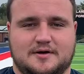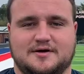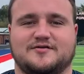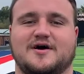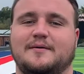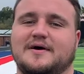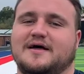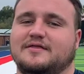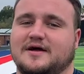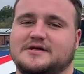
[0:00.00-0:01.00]

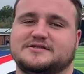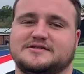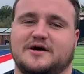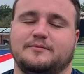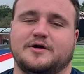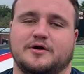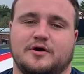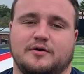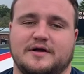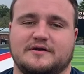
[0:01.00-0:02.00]
Catawba Athletics has helped me
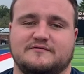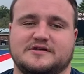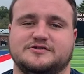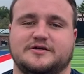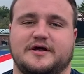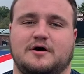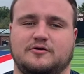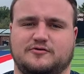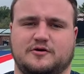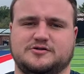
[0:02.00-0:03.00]
grow individually and
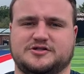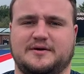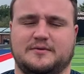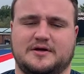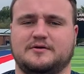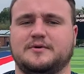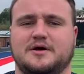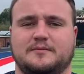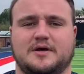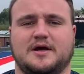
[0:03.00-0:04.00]
also shaped me into
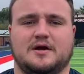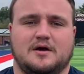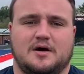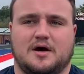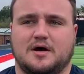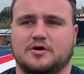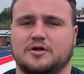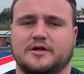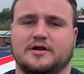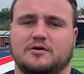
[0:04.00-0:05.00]
becoming a uh,
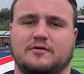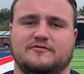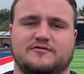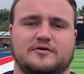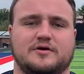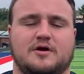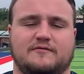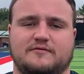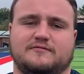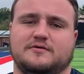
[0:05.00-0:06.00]
good leader on the field and
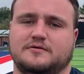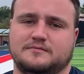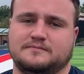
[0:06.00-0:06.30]
off the field.